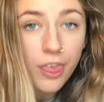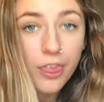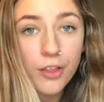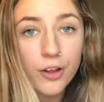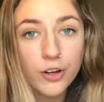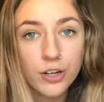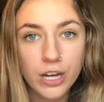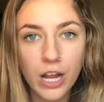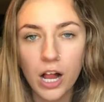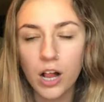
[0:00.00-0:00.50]

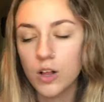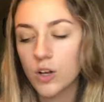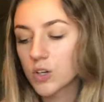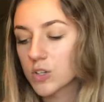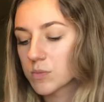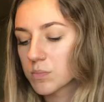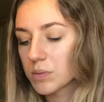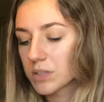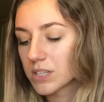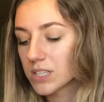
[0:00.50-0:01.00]

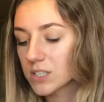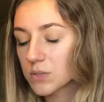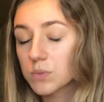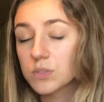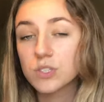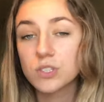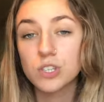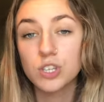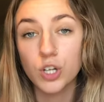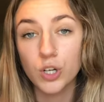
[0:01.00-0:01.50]
$30, but this
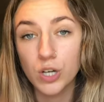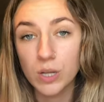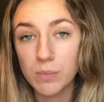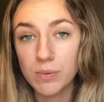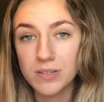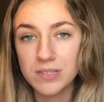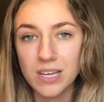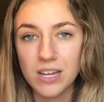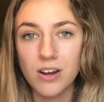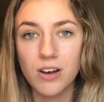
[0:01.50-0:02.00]
was
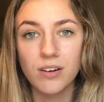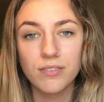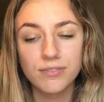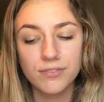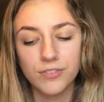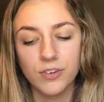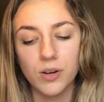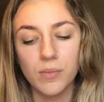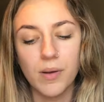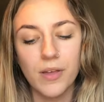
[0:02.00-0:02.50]
30% off
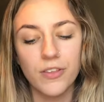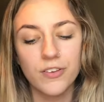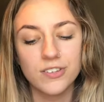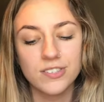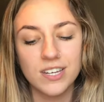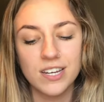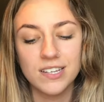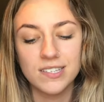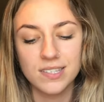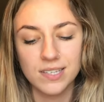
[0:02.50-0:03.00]
for a
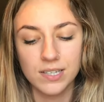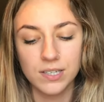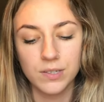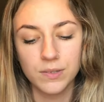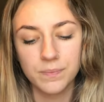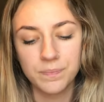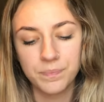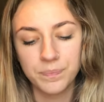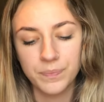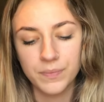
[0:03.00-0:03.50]
Mother's Day
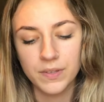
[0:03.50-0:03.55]
sale.